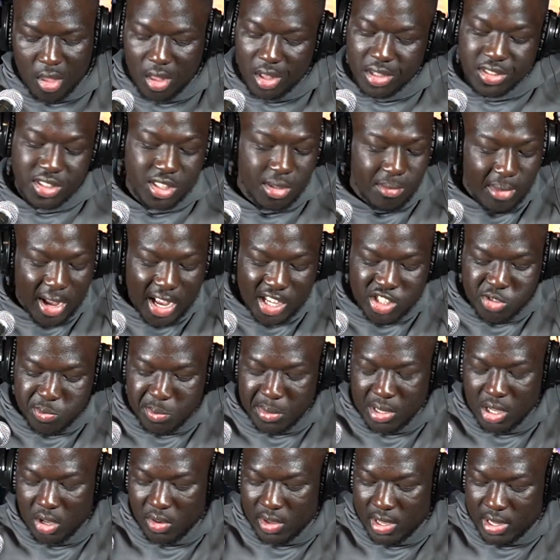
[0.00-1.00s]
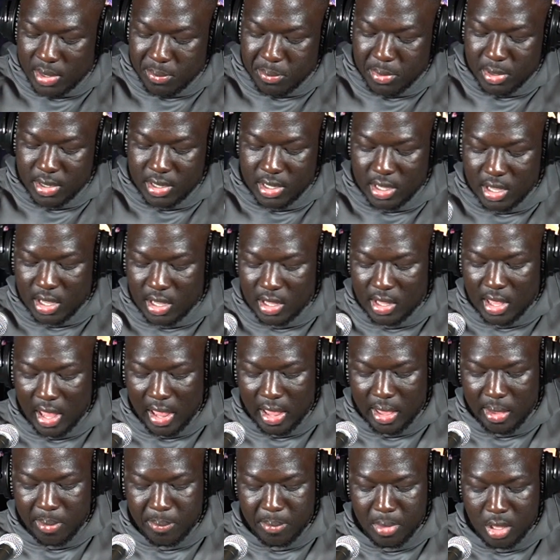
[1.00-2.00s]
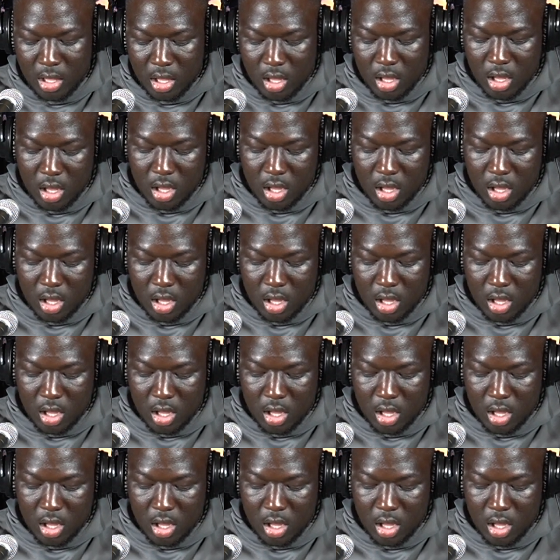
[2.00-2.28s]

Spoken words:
Samaj Bill had a pretty good game.